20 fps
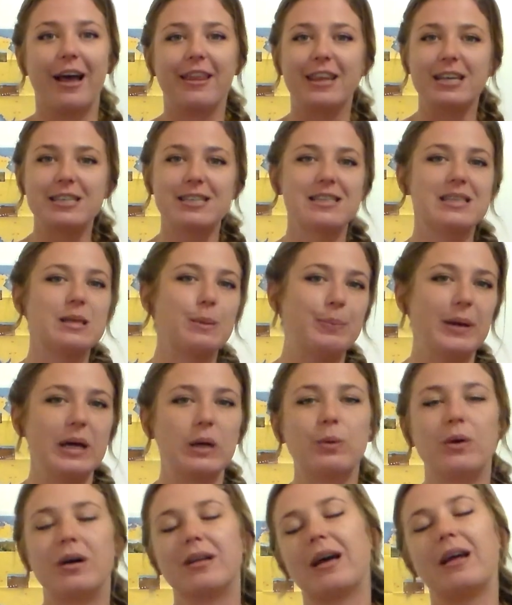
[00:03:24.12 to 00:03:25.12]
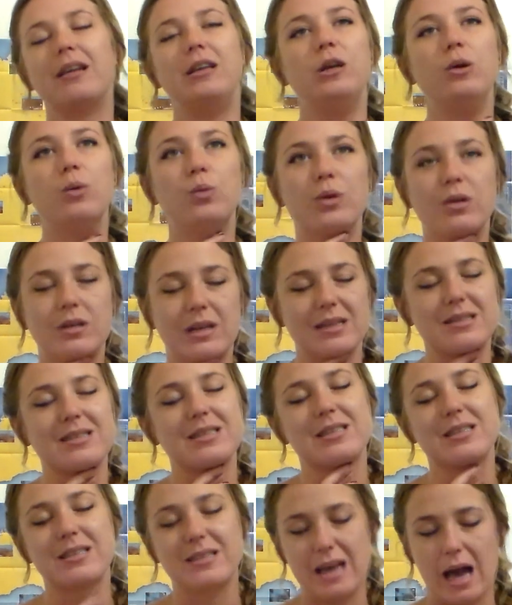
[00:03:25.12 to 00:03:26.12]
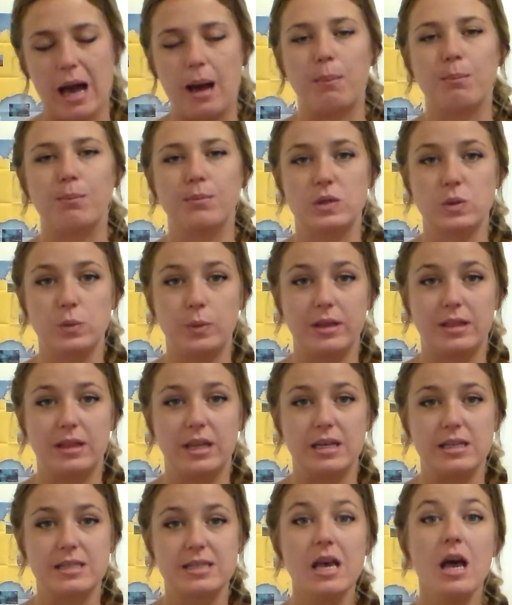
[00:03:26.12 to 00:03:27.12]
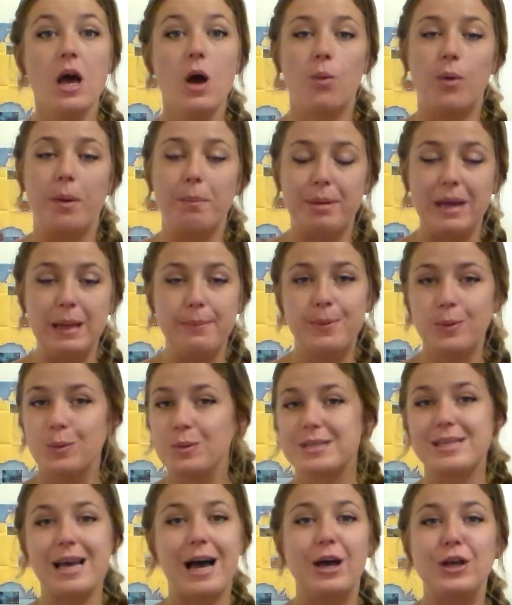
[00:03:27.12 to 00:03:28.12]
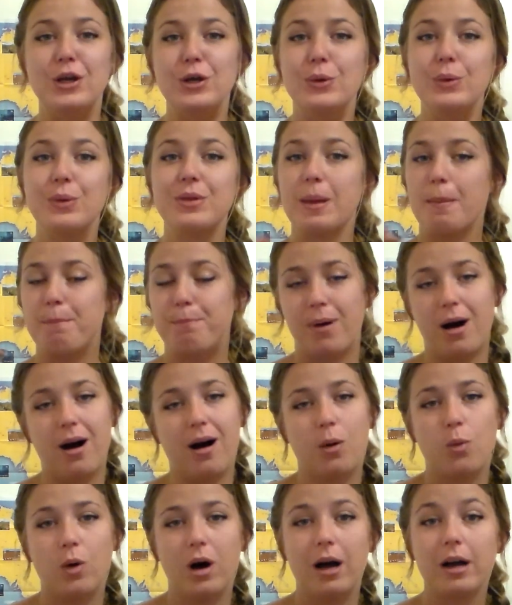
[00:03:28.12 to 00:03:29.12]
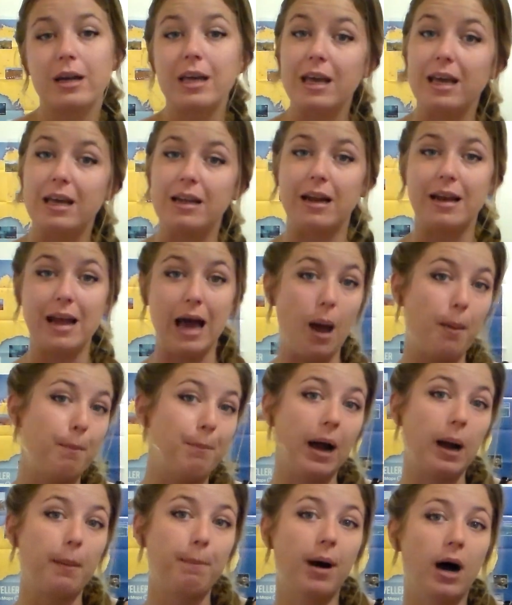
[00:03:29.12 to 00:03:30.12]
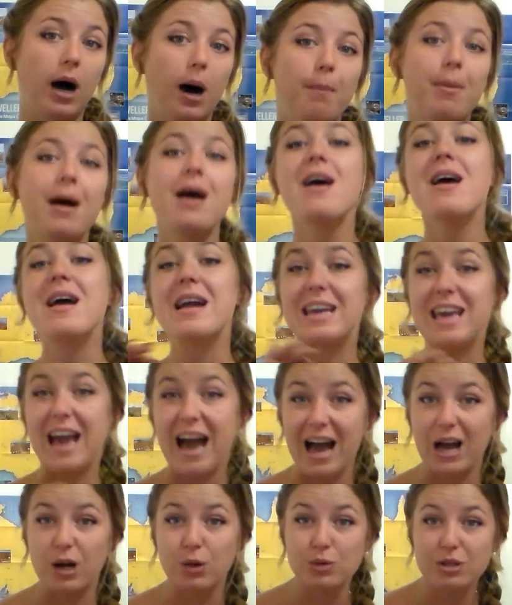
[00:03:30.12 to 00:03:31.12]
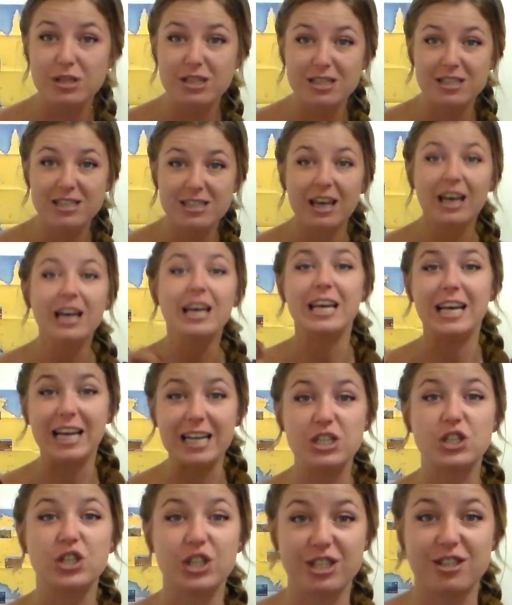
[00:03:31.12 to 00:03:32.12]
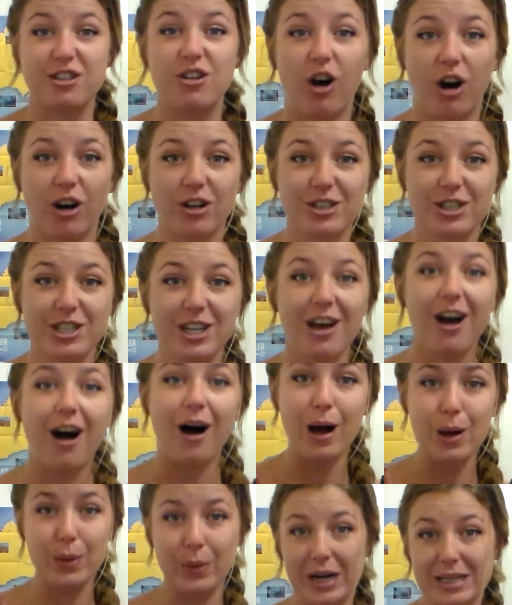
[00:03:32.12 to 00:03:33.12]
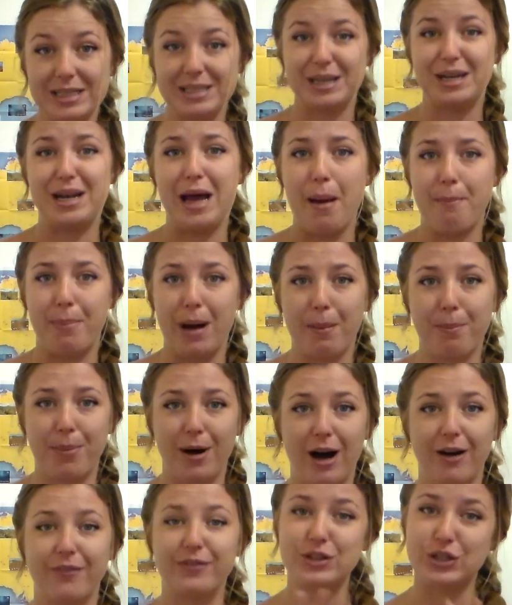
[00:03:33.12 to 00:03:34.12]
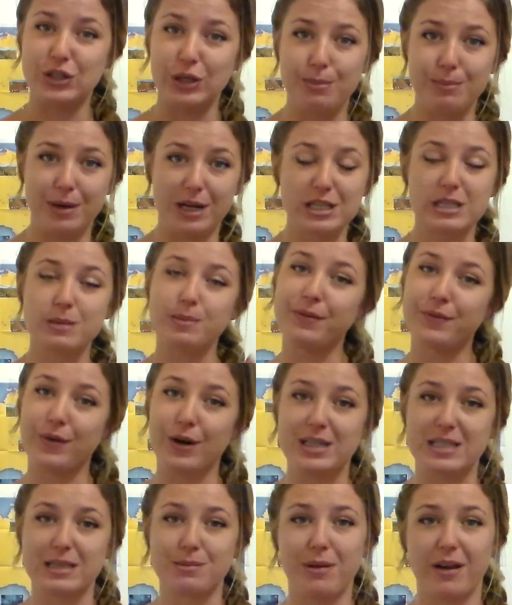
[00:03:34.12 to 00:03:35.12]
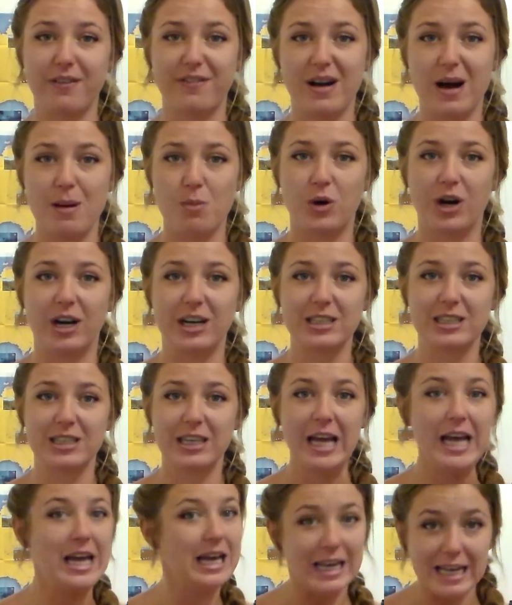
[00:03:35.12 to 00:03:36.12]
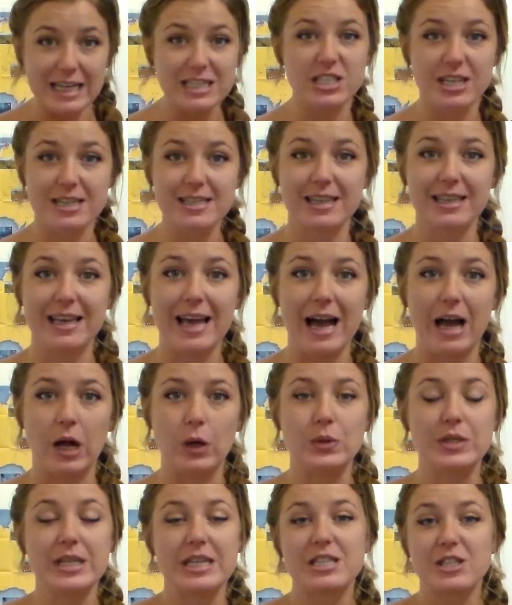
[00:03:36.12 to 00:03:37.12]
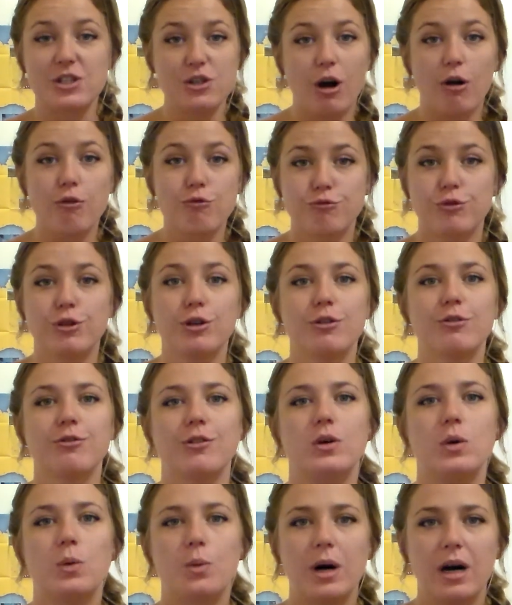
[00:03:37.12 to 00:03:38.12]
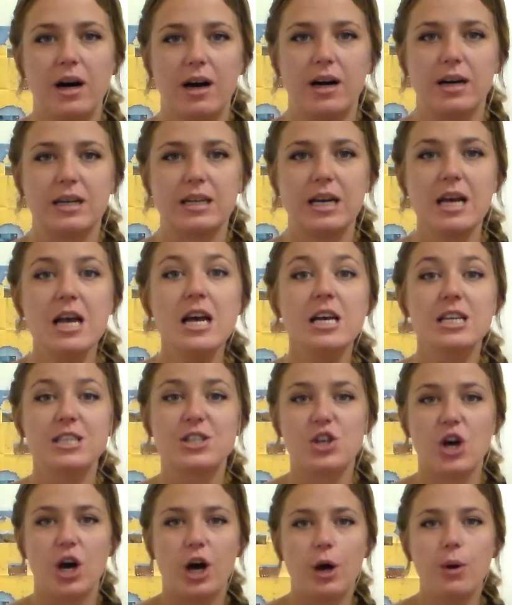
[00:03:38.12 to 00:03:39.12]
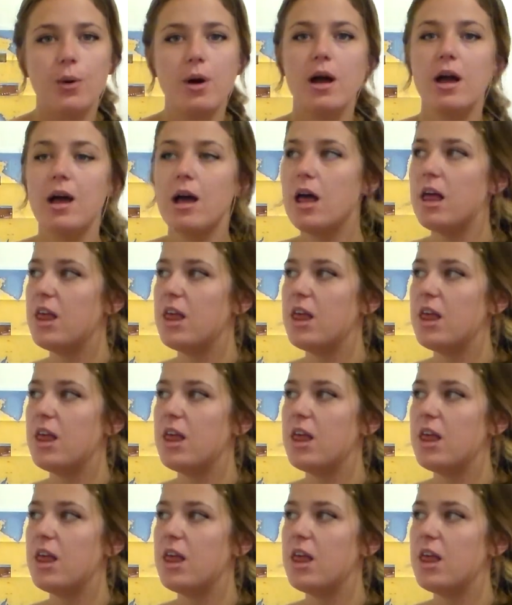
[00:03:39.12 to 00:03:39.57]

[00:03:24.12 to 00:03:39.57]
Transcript: Now this is the big one, and you will get scammed with this. When people will tell you that bar work in an outback pub counts, it does not. I worked in an outback bar for 2 months before I did my farm work. It doesn't count, it's not rural work. So